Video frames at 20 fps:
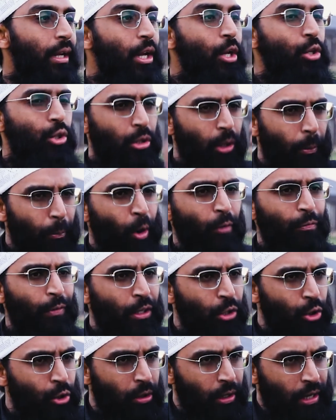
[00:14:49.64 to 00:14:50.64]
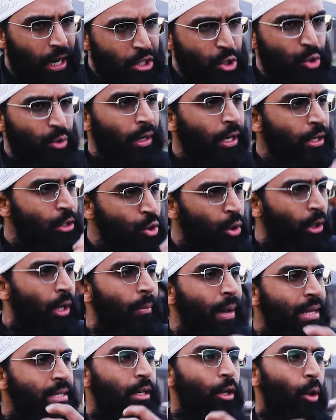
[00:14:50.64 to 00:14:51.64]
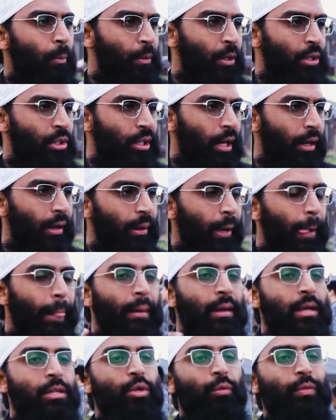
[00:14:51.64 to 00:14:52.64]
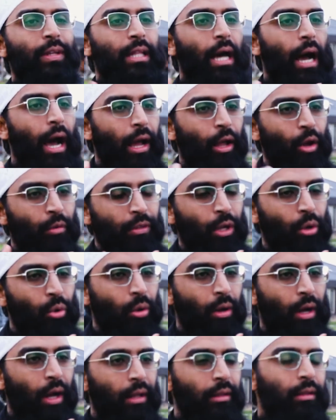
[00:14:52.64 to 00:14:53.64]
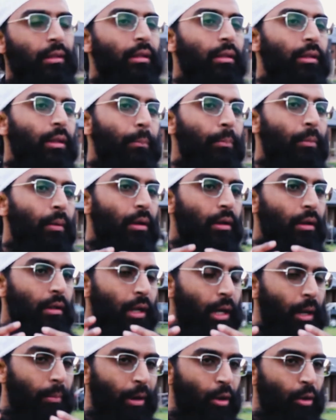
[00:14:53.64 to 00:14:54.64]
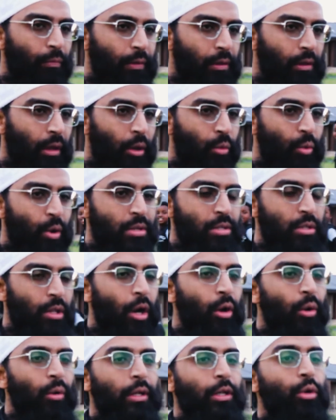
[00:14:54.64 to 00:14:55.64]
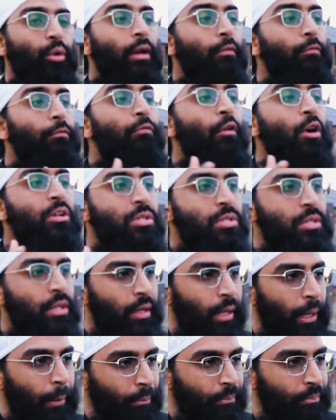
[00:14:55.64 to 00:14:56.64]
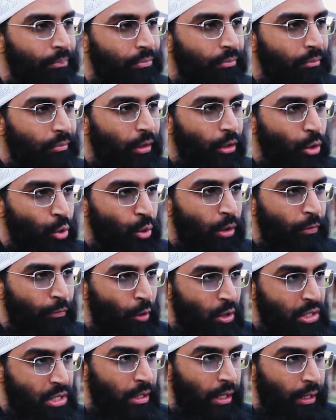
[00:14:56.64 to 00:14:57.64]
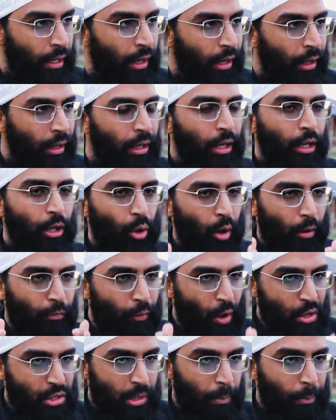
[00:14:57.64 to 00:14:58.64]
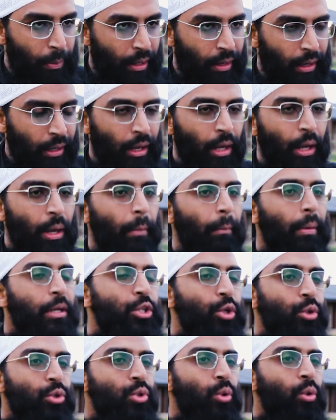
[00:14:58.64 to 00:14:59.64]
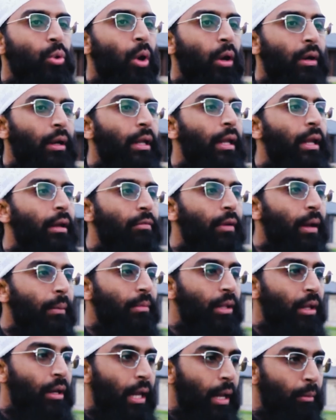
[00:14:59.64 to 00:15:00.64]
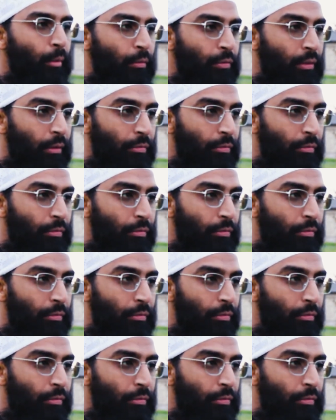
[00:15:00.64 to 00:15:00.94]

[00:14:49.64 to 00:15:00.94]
So the Prophet literally took him as adopted child. So with the ayah of the Quran, the command of Allah was, now you can foster him, you do the foster care, you're a foster parent, but you do not give him the name of the